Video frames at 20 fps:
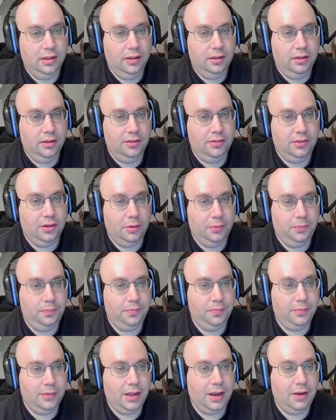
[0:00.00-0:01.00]
So
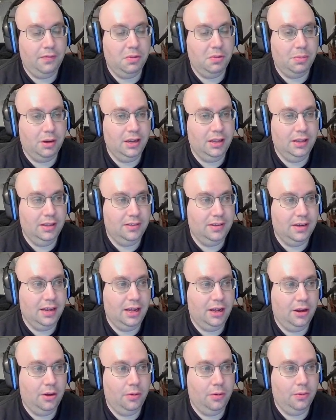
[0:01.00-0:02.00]
everybody is
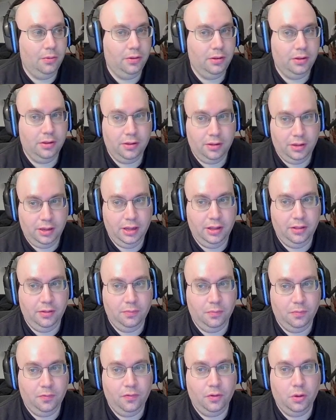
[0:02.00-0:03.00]
now in
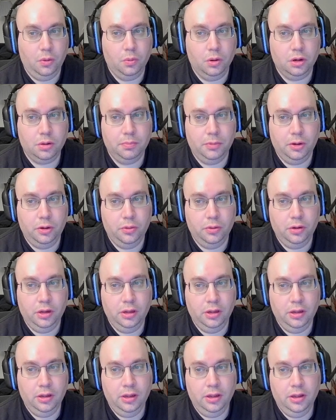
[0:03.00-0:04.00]
full work mode.
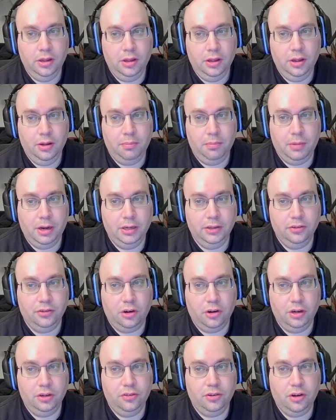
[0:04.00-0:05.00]
Money is
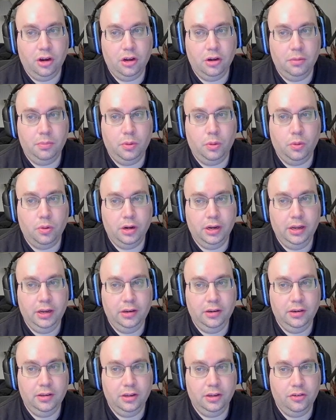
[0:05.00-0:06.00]
already starting to pour in.
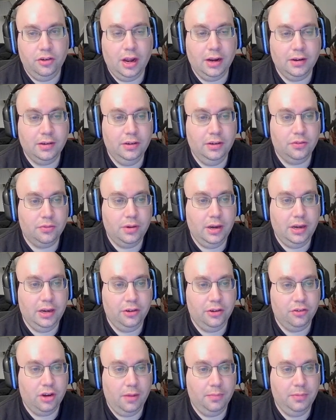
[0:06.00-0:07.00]
The attractiveness rating
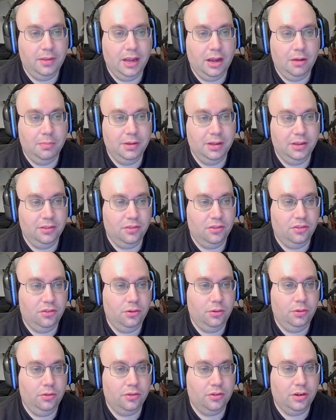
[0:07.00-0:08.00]
dropped down because the
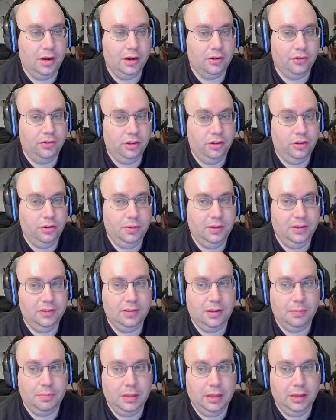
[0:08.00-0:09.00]
students are actually doing
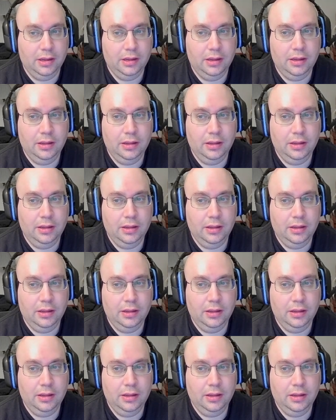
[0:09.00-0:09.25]
something.